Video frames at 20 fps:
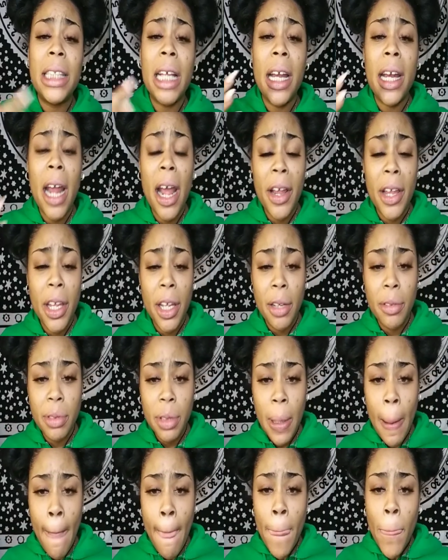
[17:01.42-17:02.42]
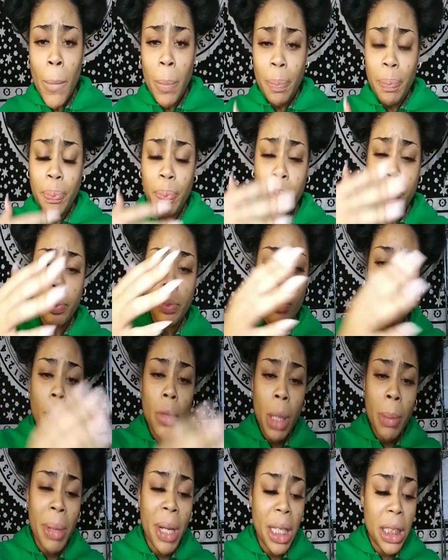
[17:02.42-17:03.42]
and our gifts.
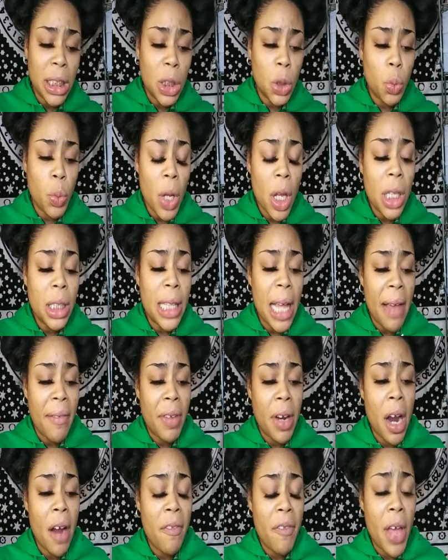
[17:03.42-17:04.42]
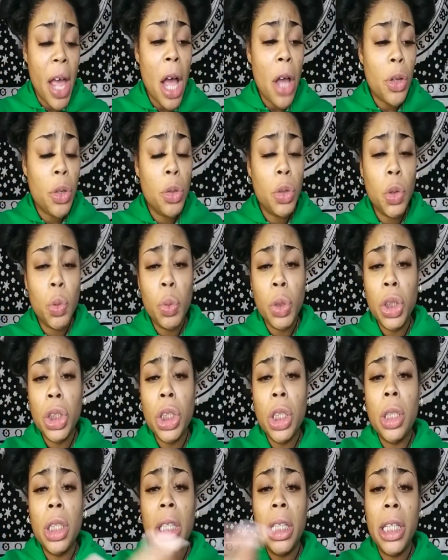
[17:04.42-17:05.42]
Because as well as having our values, which
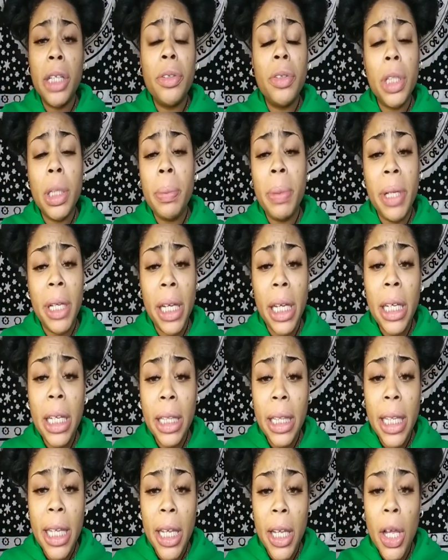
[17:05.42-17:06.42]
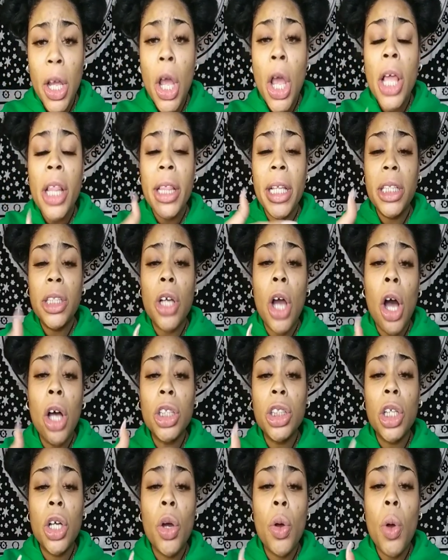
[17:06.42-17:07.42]
could literally be anything, these are
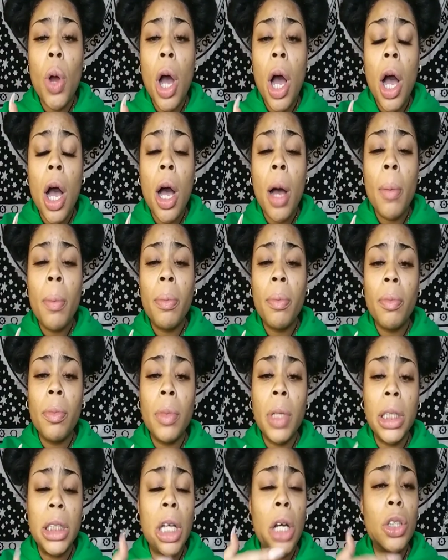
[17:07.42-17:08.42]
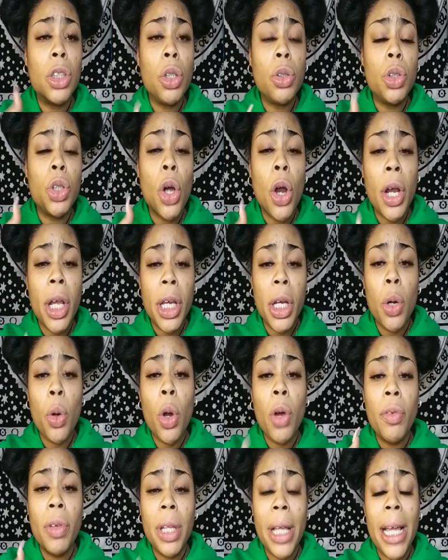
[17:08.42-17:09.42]
also it's also targeting
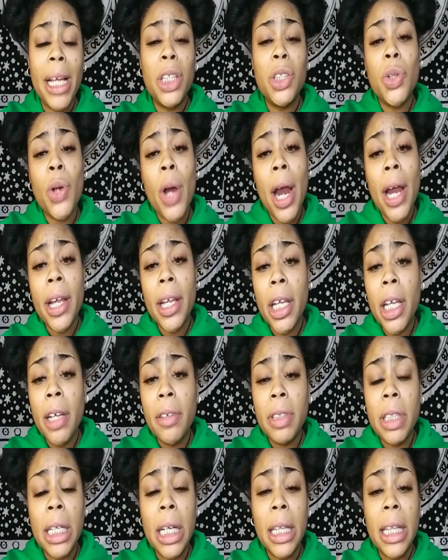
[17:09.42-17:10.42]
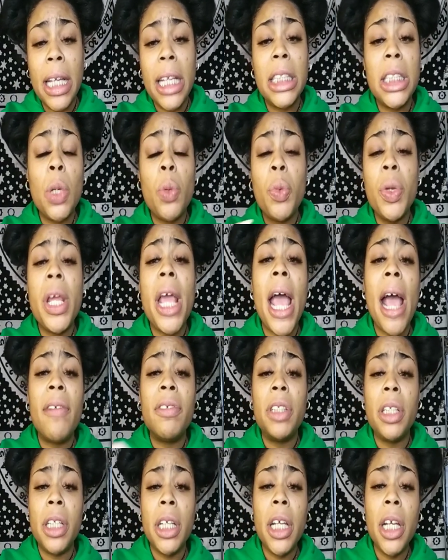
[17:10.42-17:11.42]
or relating to our gifts and the things that we have
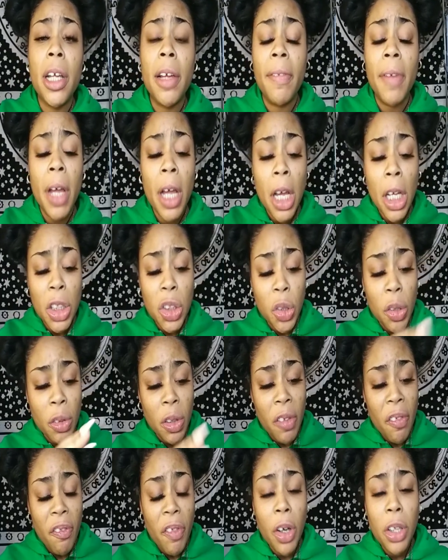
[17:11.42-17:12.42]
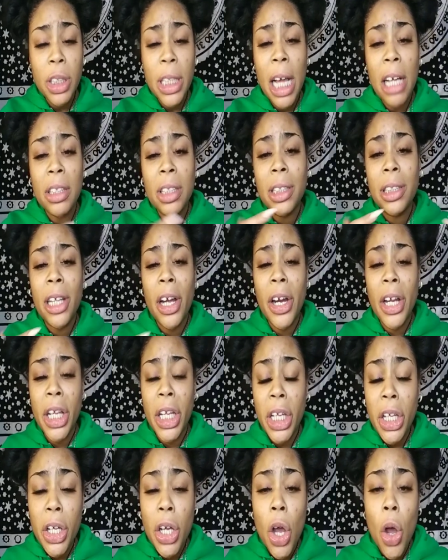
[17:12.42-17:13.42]
to give. So if the first house is our
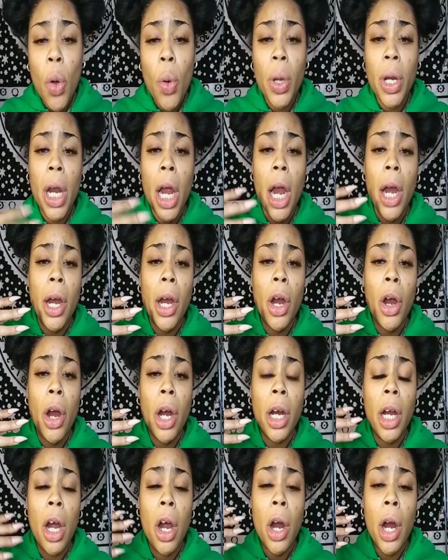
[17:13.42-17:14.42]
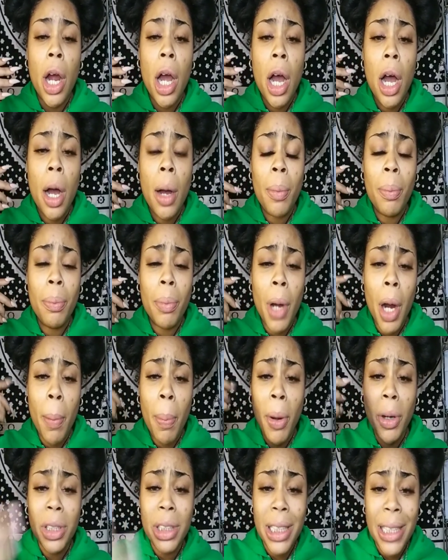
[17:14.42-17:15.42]
ego and our
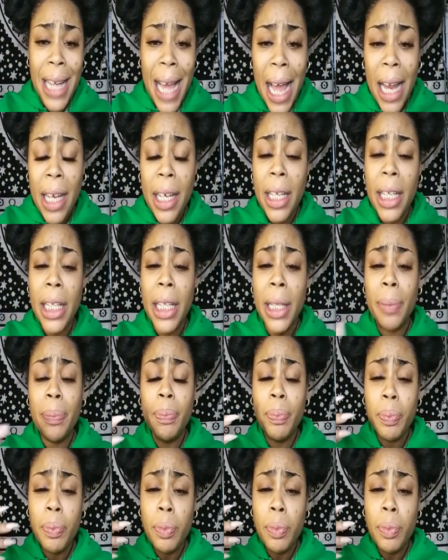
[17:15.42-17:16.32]
personality and